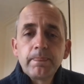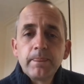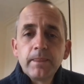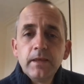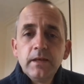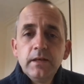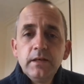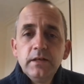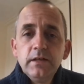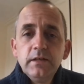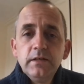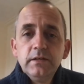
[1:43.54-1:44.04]

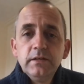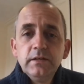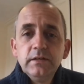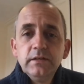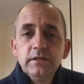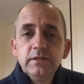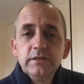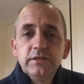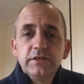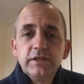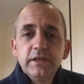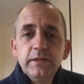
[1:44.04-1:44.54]

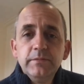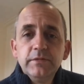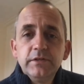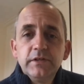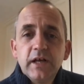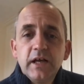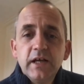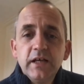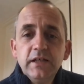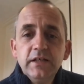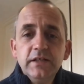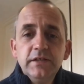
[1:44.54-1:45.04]
It seems
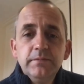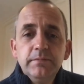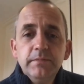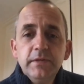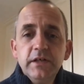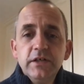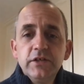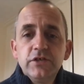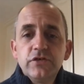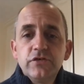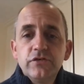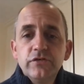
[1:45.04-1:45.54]
that his
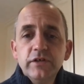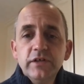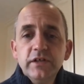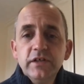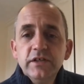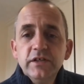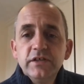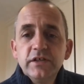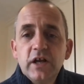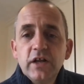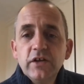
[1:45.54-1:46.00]
ministry is